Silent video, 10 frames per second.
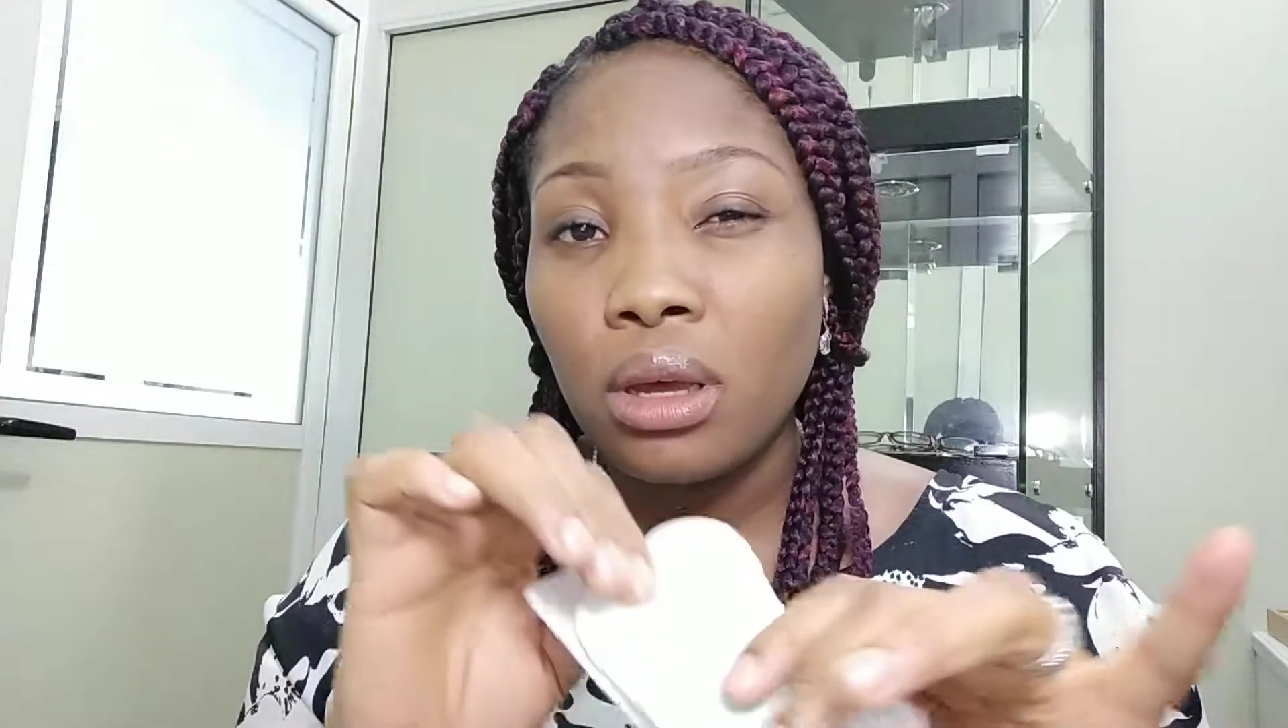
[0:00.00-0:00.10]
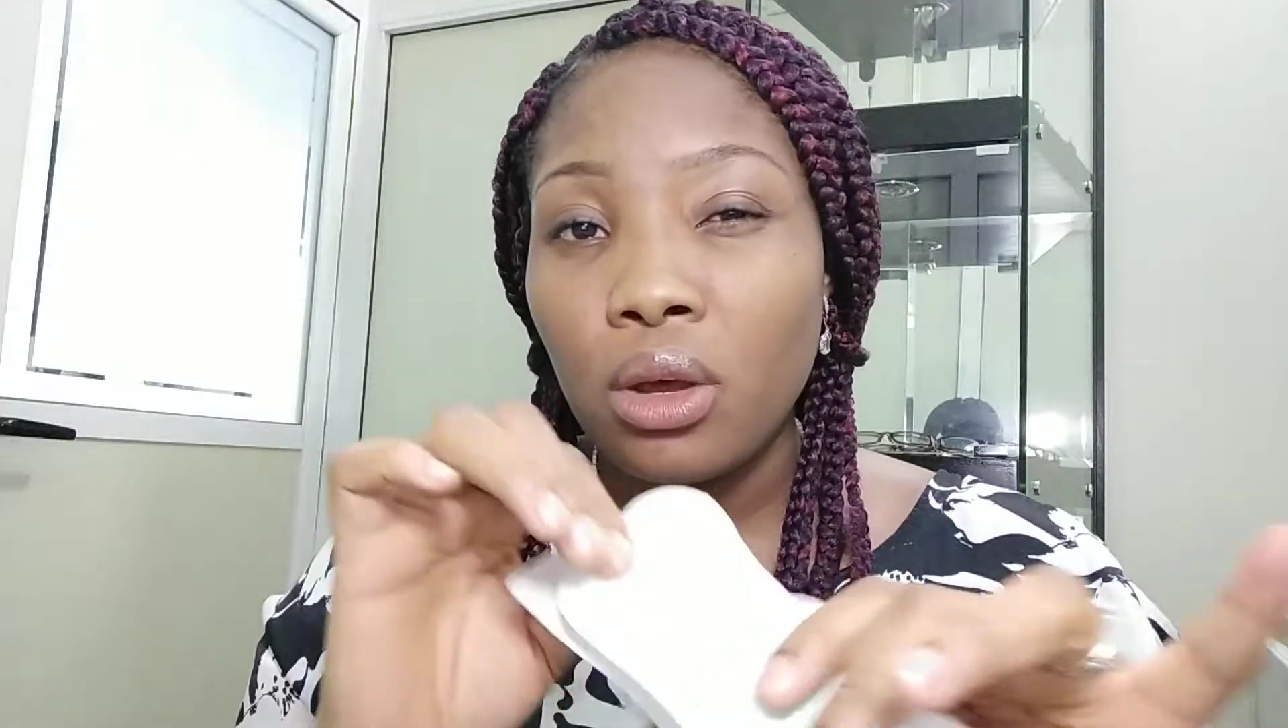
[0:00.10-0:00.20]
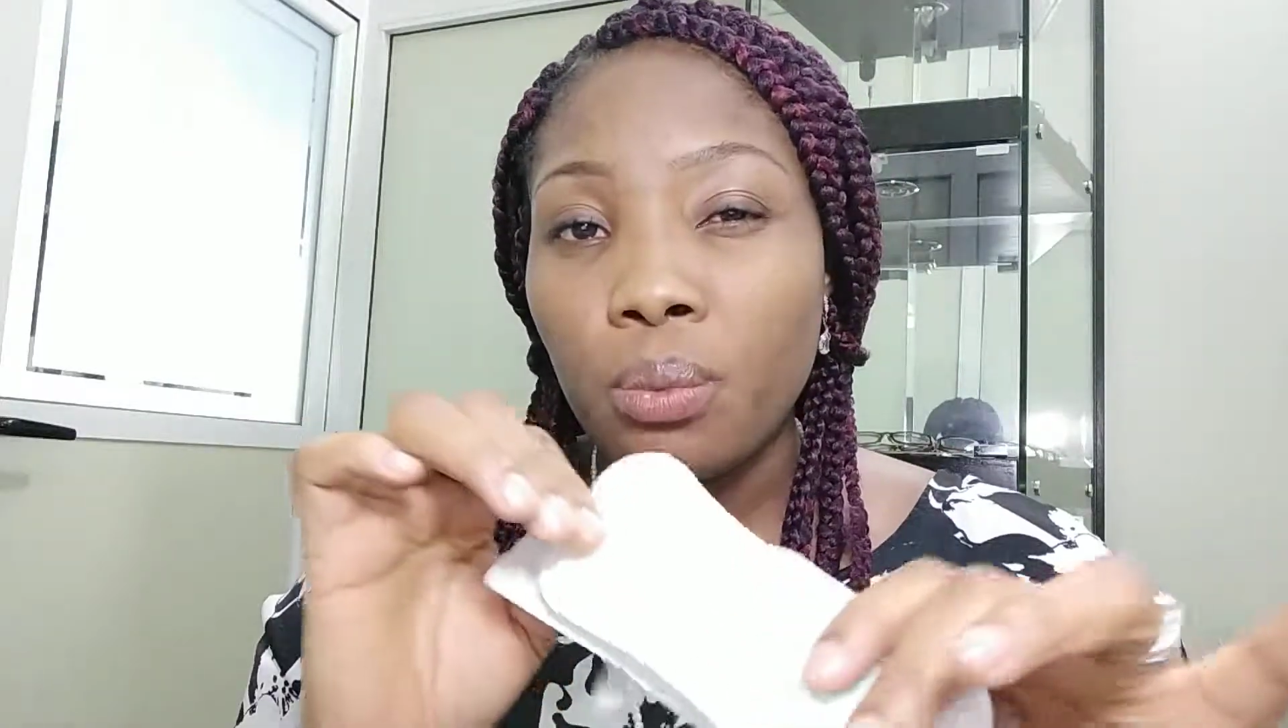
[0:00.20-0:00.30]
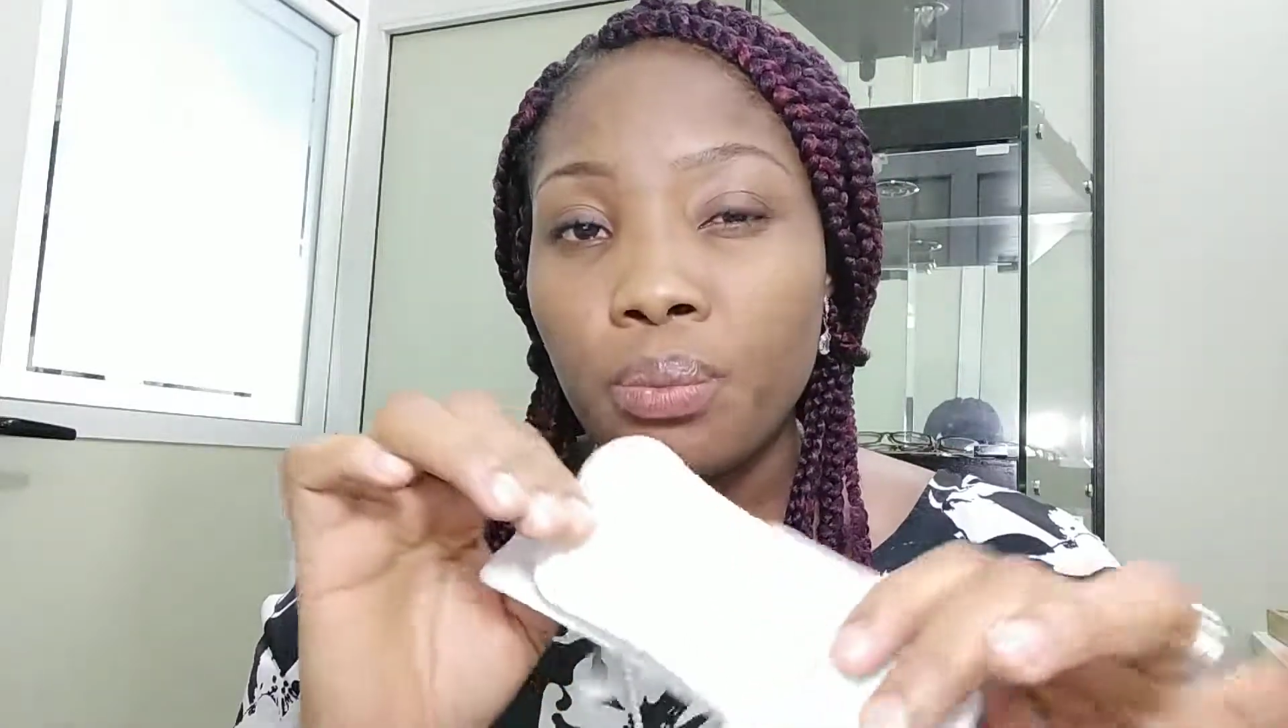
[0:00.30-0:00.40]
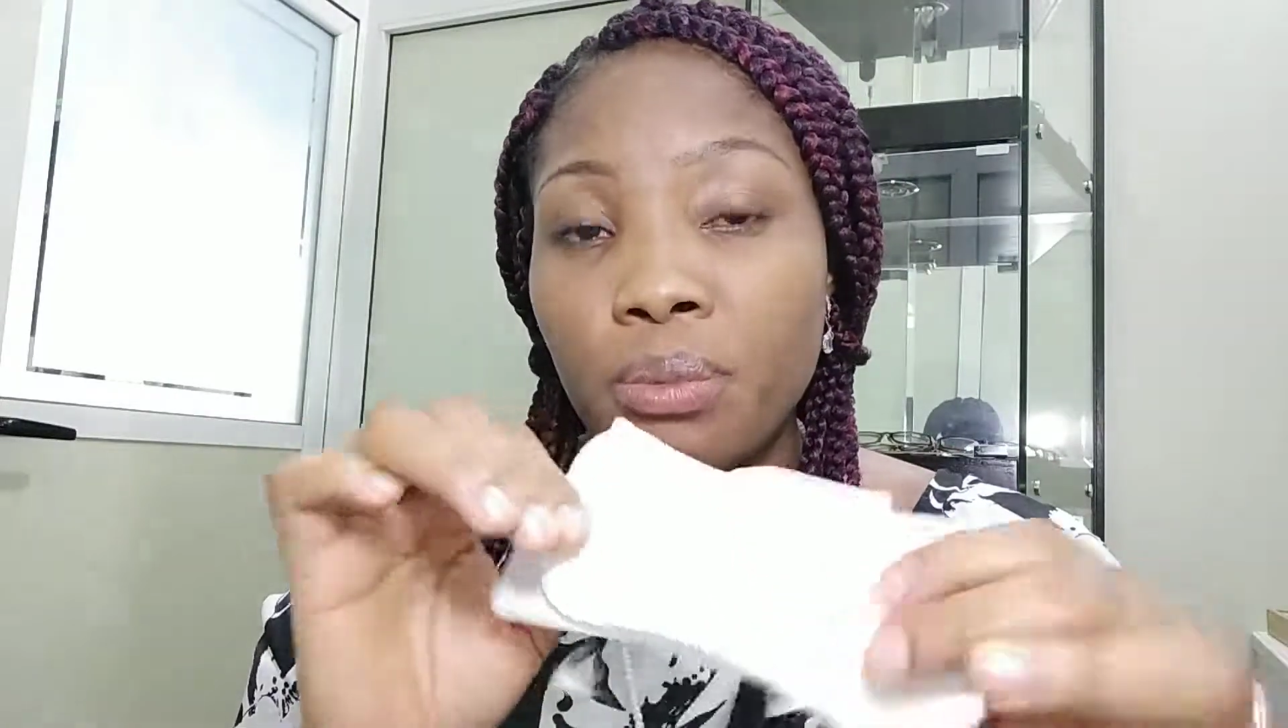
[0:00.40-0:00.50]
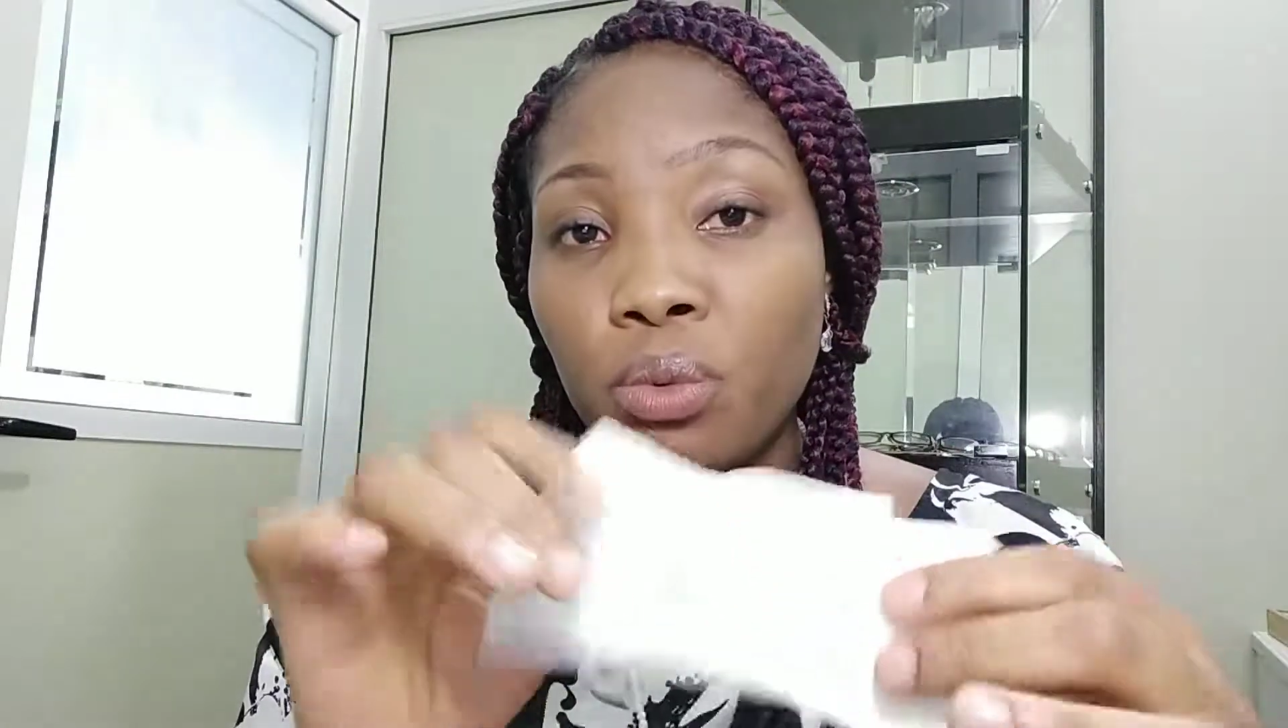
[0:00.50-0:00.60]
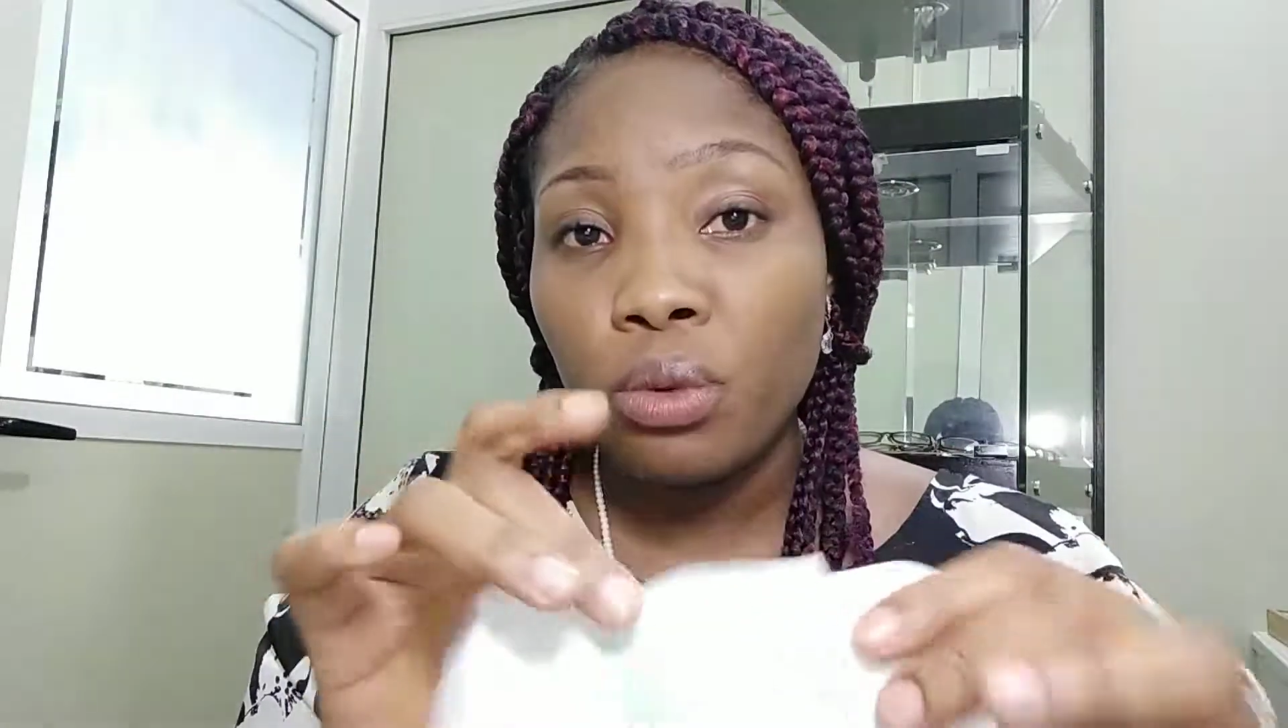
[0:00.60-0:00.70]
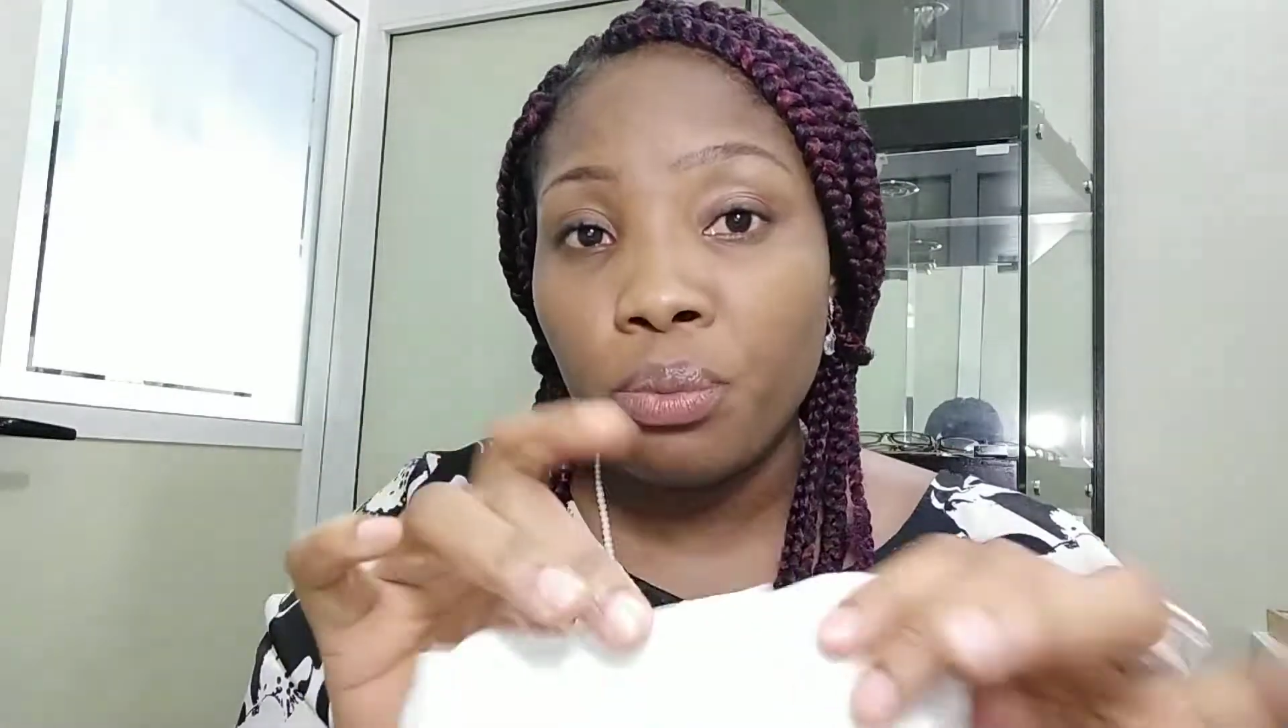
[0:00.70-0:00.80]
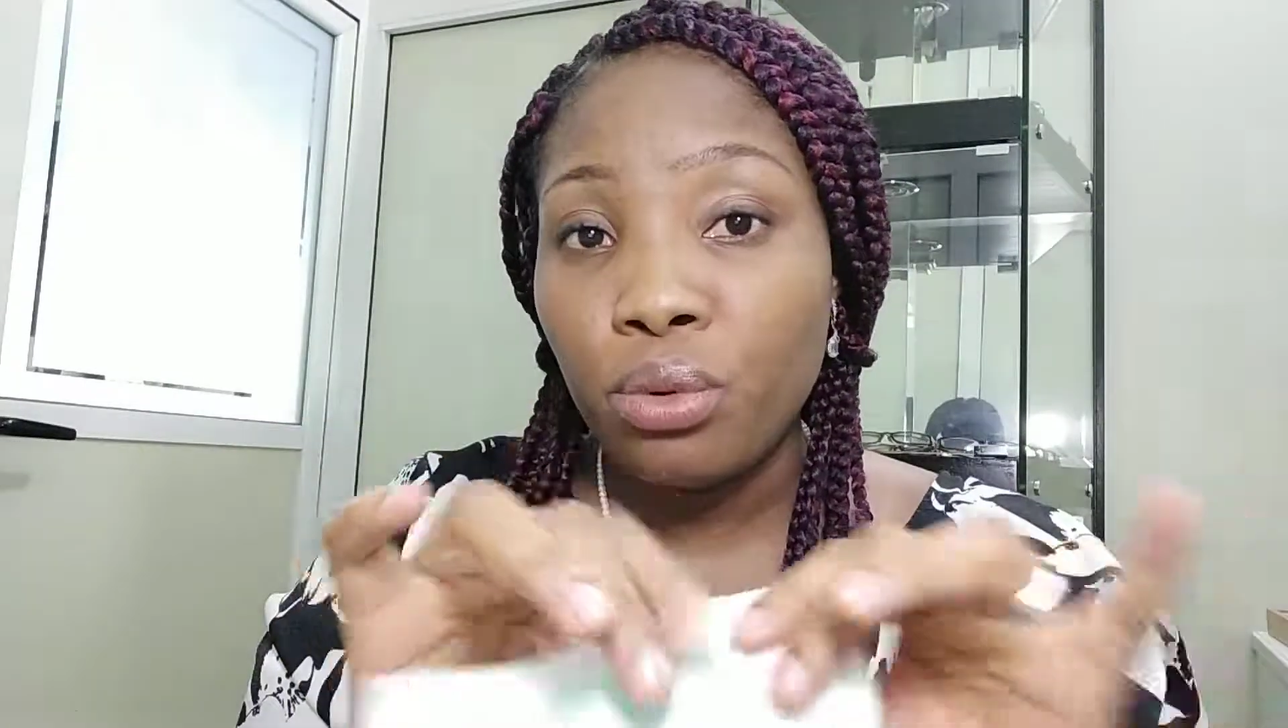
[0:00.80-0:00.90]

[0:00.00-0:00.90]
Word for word: help people with